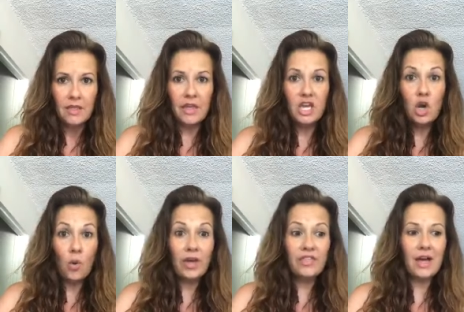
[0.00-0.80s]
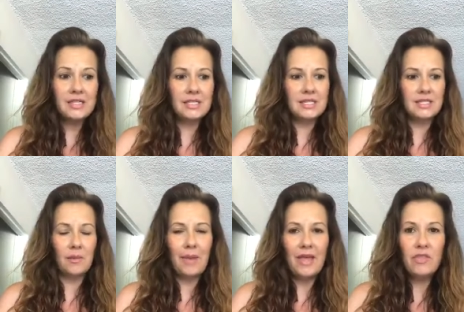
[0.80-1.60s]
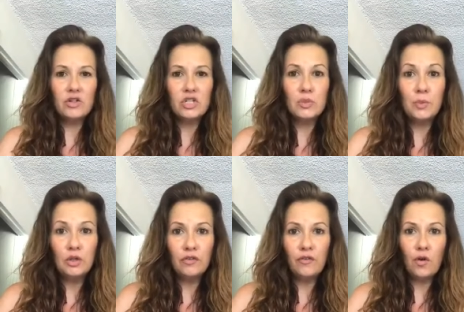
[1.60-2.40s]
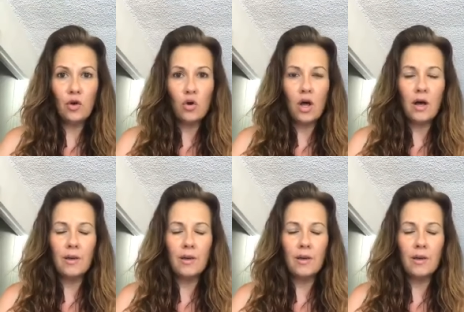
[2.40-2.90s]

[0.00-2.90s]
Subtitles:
the egoic thought system. And there's this beautiful